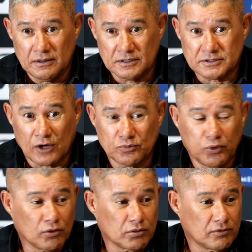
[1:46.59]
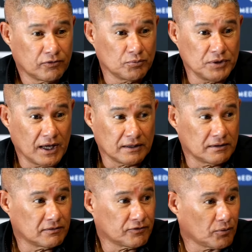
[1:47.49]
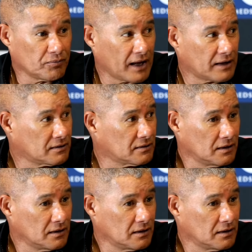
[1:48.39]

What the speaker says: as out ball for me, and from that